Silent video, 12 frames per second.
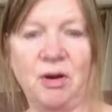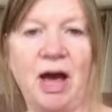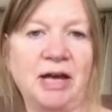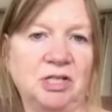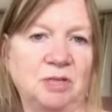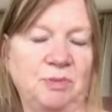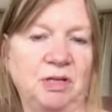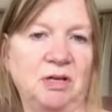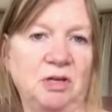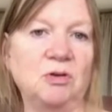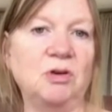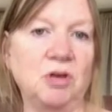You had to be
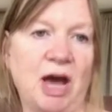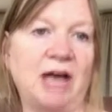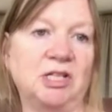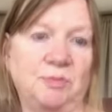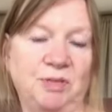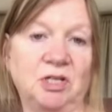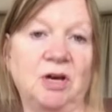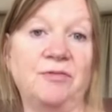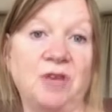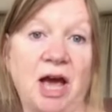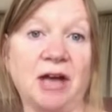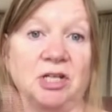
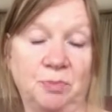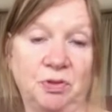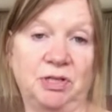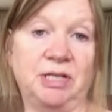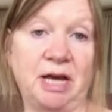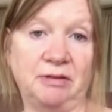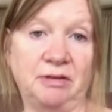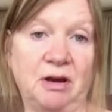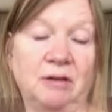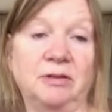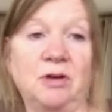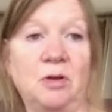tough. You had to put it out there.